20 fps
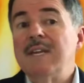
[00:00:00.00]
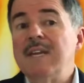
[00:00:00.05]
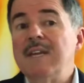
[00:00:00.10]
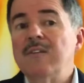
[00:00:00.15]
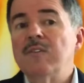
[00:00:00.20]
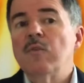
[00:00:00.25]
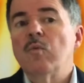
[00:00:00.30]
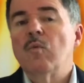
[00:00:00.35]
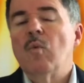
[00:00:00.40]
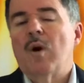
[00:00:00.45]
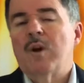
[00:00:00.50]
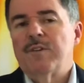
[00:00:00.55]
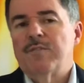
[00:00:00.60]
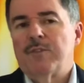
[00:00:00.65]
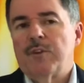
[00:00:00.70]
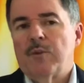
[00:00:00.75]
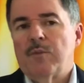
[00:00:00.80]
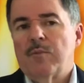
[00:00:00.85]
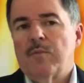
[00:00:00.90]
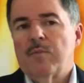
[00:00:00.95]
either one of
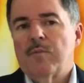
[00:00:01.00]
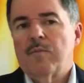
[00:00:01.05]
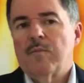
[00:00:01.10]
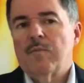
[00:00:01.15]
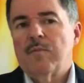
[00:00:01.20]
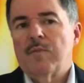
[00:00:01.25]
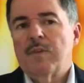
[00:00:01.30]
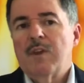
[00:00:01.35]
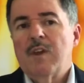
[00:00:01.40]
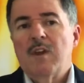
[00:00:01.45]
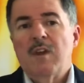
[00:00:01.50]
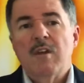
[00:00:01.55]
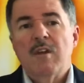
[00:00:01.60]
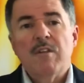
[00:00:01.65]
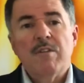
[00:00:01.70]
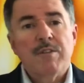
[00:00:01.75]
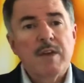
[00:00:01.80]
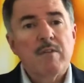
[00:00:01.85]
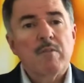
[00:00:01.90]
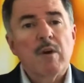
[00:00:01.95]
you.
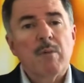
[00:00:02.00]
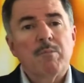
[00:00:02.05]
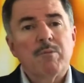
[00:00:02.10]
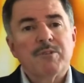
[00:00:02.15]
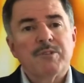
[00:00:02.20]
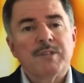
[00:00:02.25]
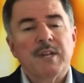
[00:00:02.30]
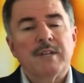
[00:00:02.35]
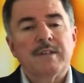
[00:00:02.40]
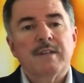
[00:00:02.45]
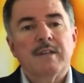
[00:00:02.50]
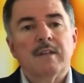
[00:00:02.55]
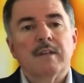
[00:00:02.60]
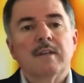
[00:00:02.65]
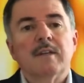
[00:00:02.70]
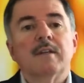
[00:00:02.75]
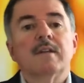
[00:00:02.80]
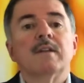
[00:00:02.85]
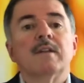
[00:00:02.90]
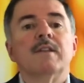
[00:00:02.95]
They're
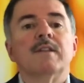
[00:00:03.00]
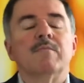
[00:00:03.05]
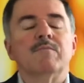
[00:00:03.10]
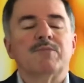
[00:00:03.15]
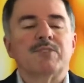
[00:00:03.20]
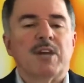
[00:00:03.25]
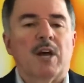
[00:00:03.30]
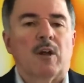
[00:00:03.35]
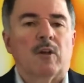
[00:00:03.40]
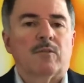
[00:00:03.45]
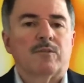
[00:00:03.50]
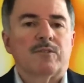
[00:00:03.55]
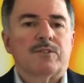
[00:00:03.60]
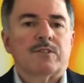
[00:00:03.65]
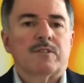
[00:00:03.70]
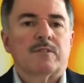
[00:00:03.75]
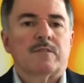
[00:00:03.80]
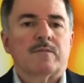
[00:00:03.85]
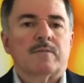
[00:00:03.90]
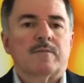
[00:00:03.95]
representing themselves.